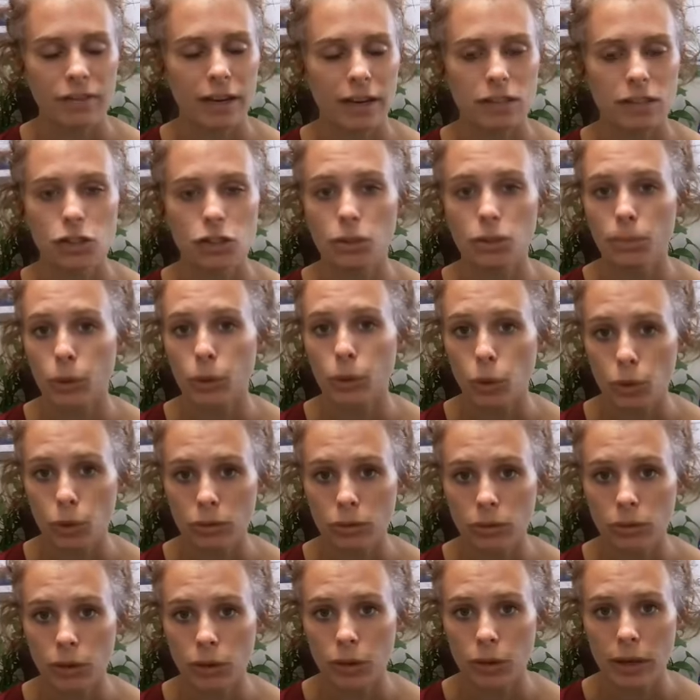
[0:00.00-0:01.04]
affects your mood.
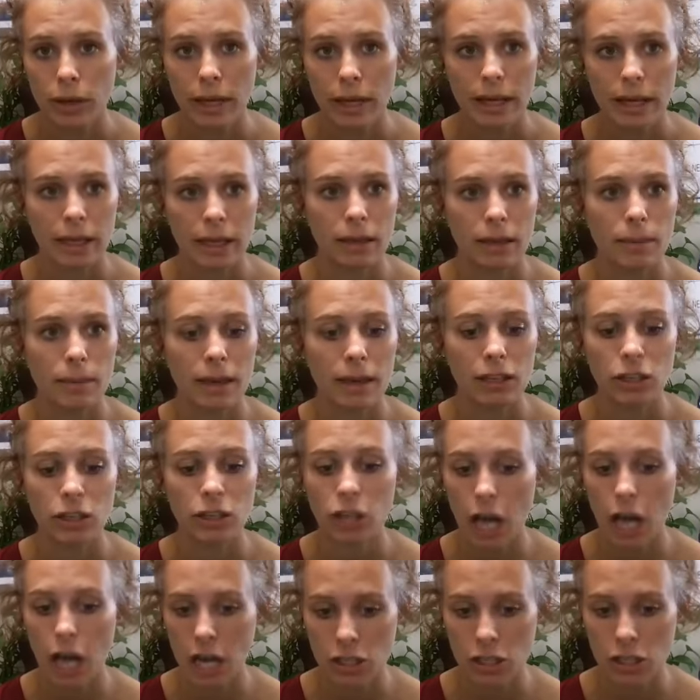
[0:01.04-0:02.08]
It can make
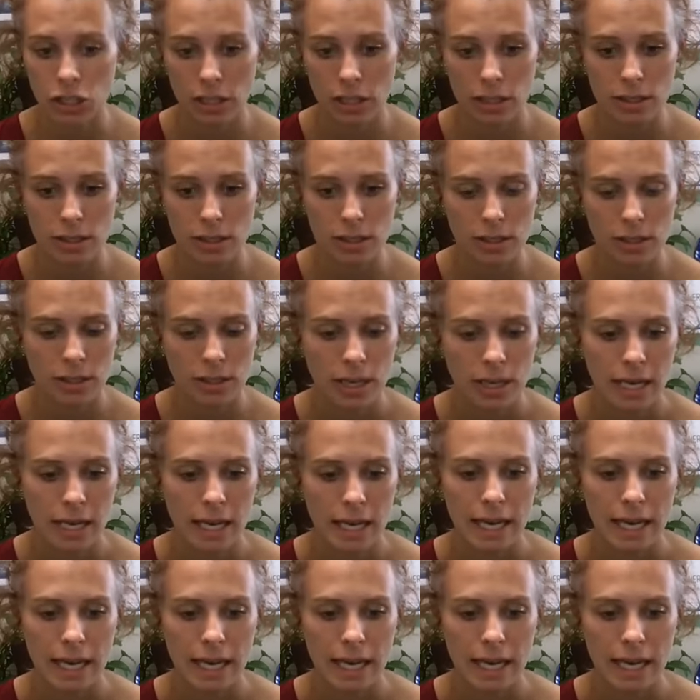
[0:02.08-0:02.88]
you nauseous.